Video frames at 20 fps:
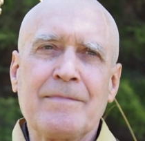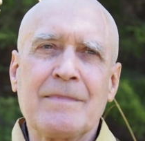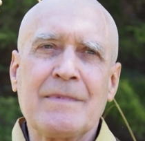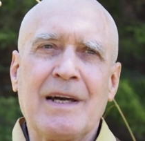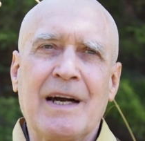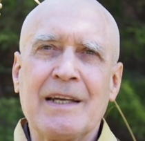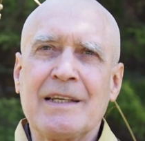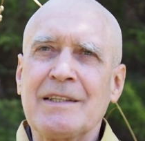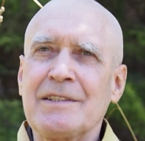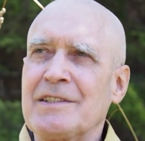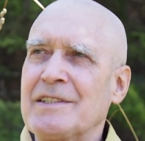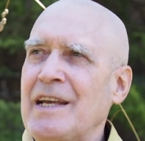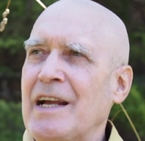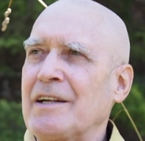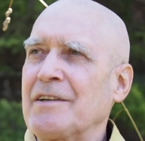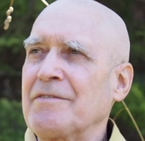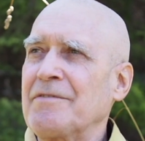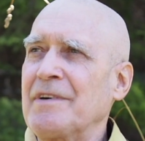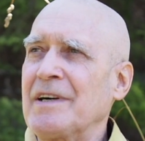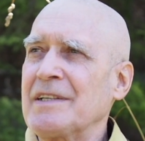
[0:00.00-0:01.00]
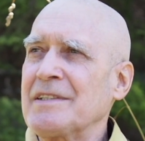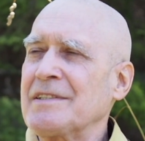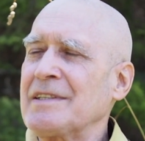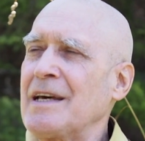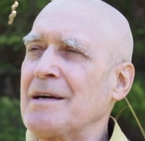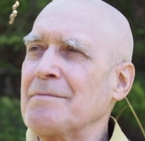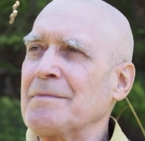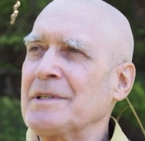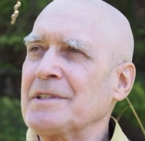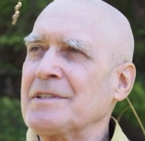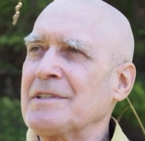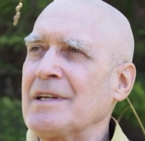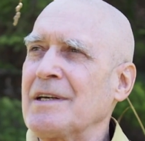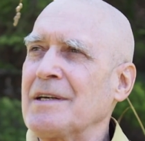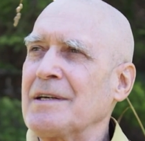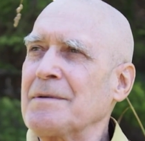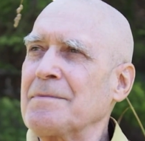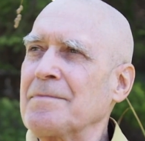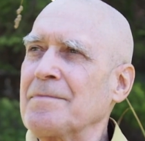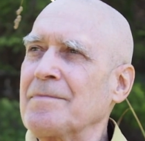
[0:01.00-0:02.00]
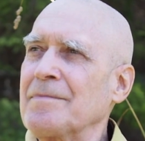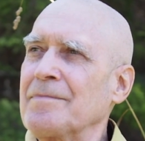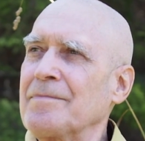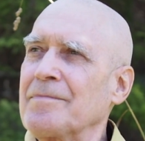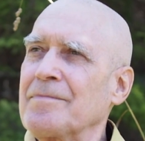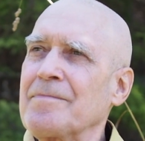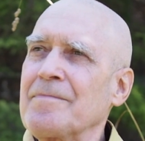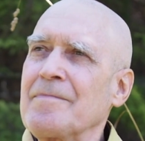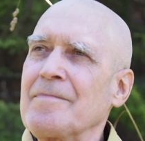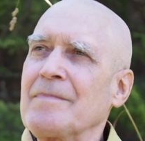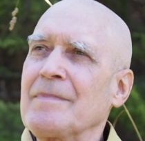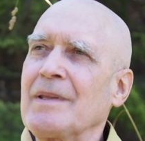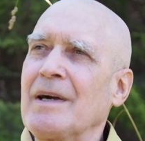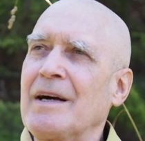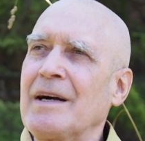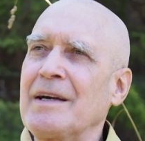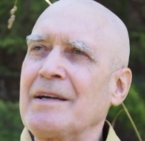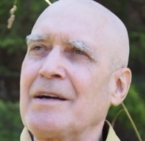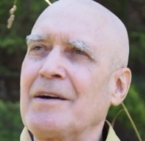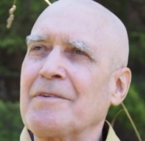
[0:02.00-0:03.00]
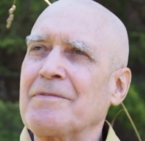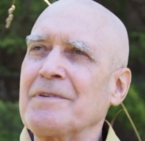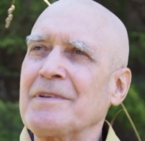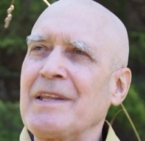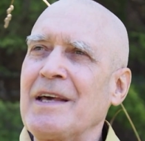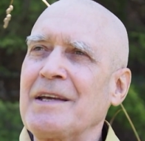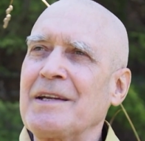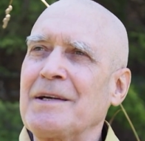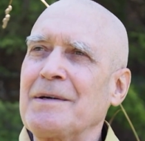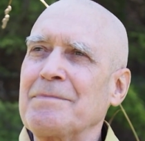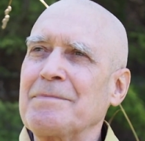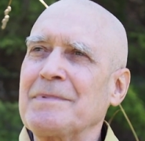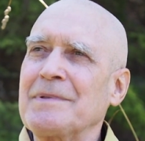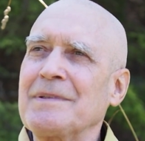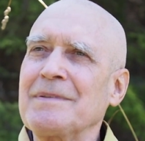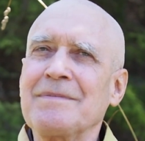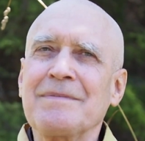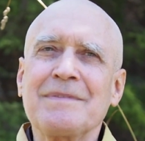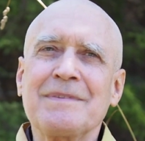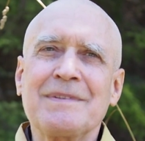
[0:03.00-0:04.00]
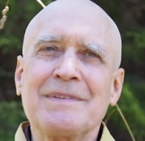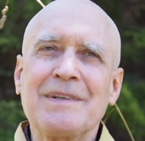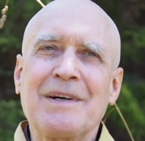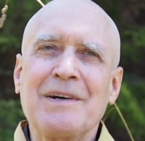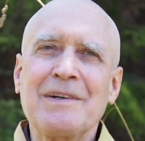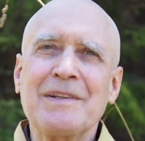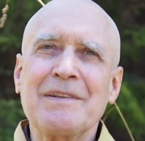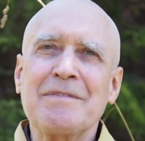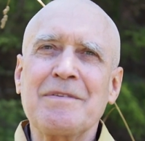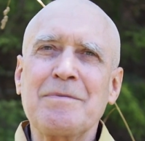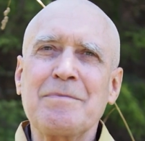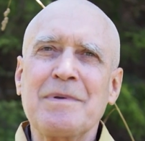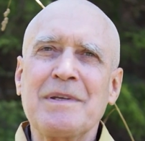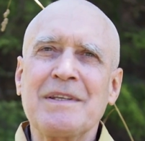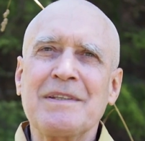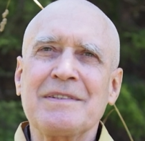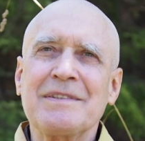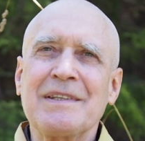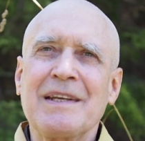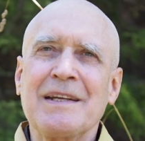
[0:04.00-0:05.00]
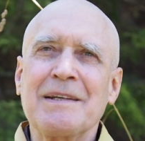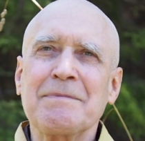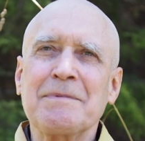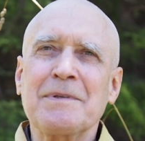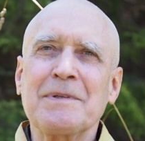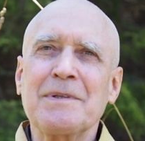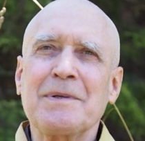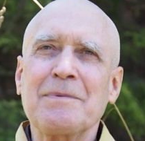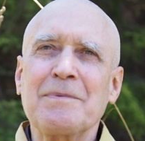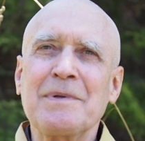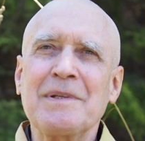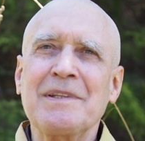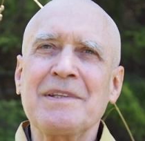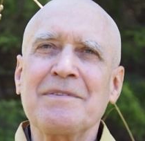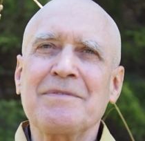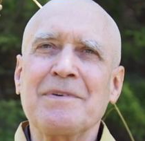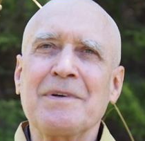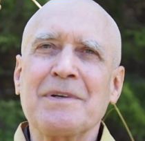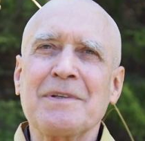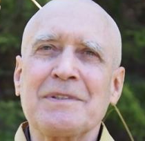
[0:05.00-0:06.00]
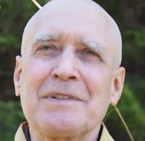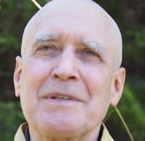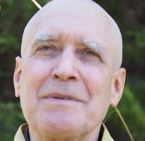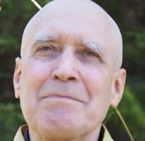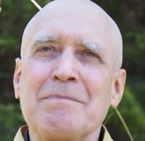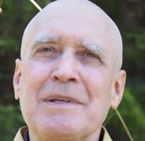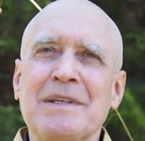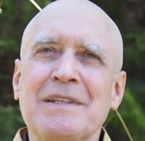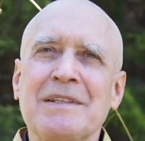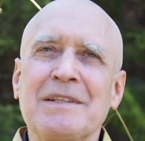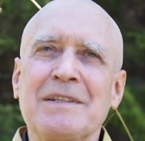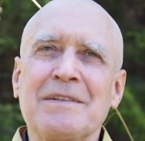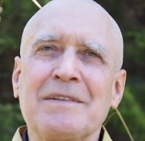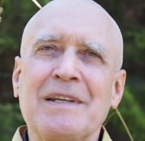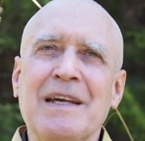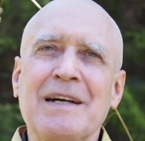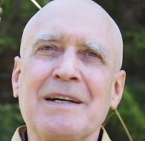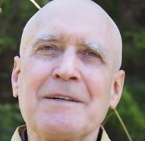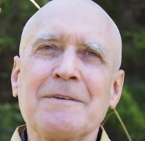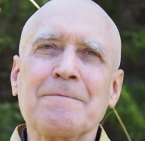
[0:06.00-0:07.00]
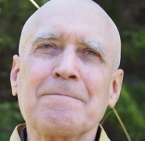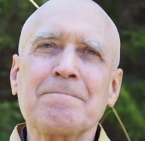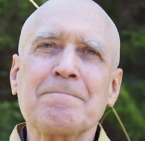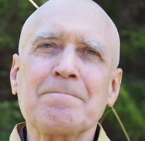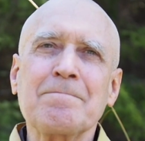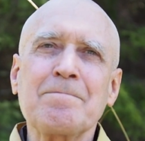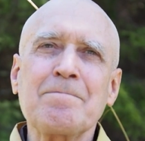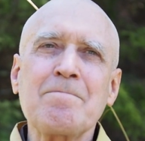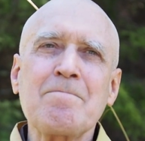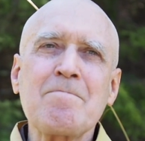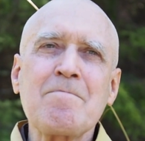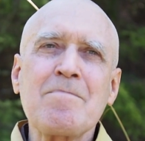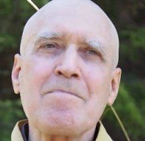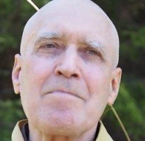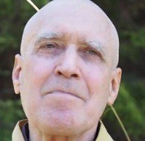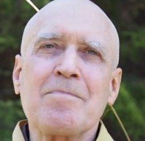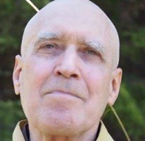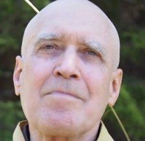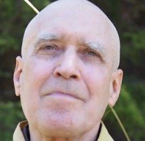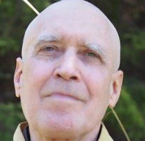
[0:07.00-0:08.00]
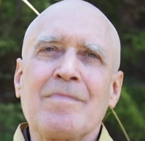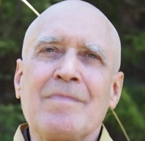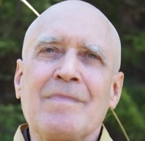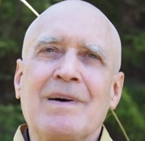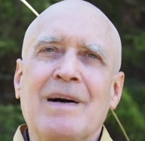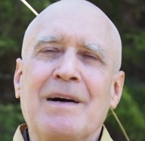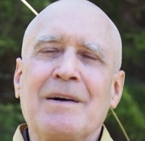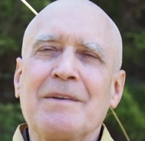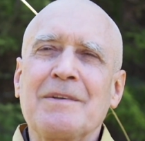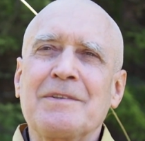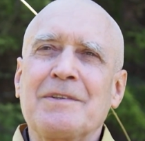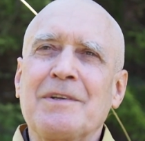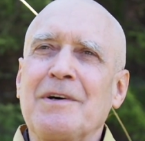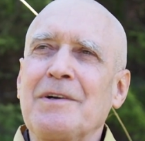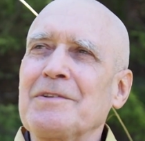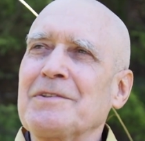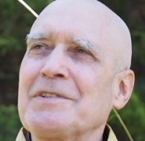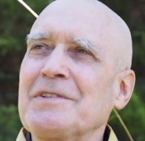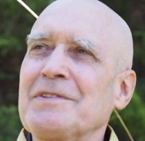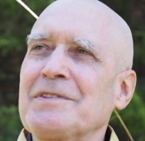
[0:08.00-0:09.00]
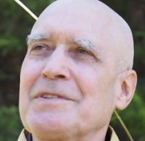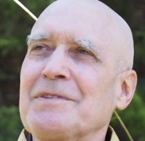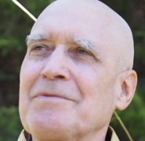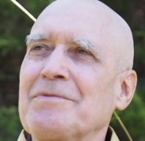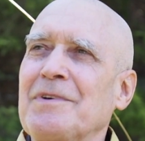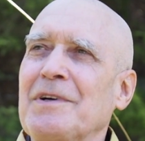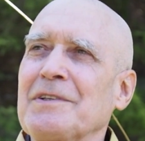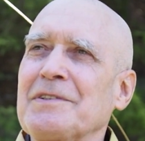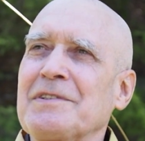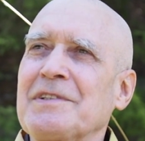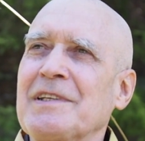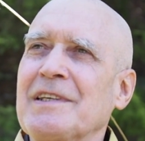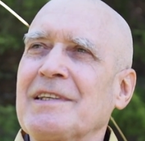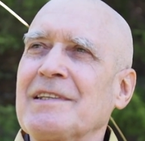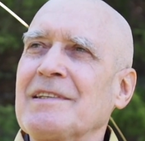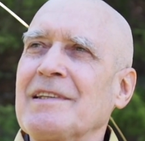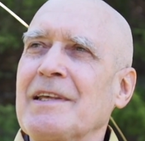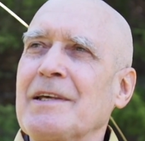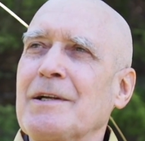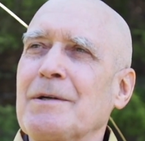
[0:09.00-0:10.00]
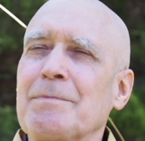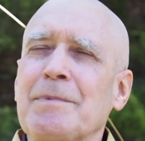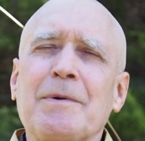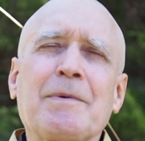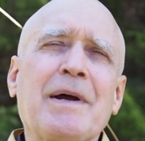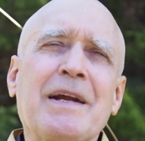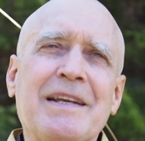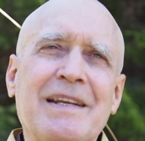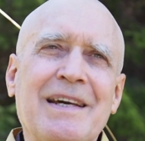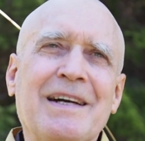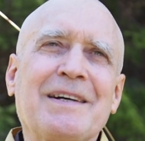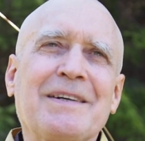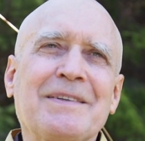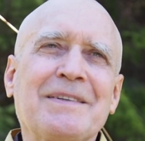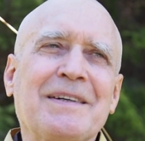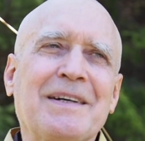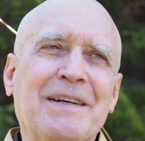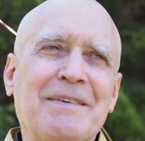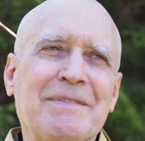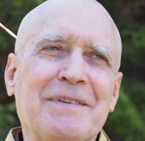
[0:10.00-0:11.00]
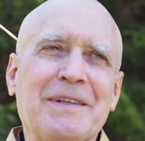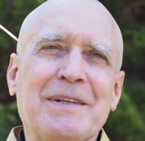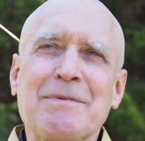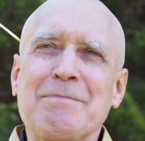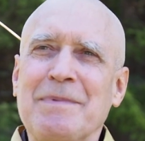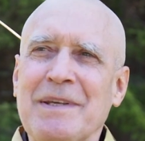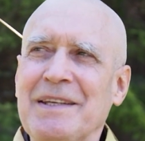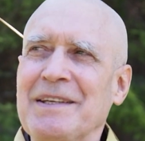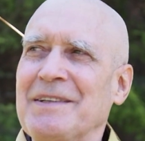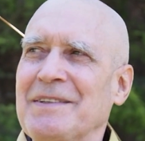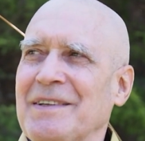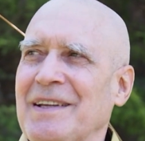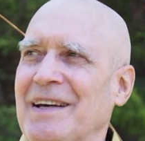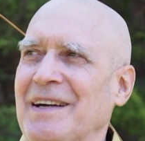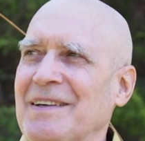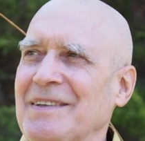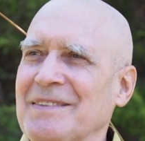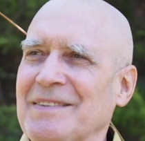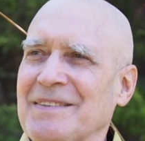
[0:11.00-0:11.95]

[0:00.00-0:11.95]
I can sacrifice that much time. I offer that up to all living beings. I'm going to really focus on being here now. I'll indulge in some false thinking later, but right now, I'm going to be here now.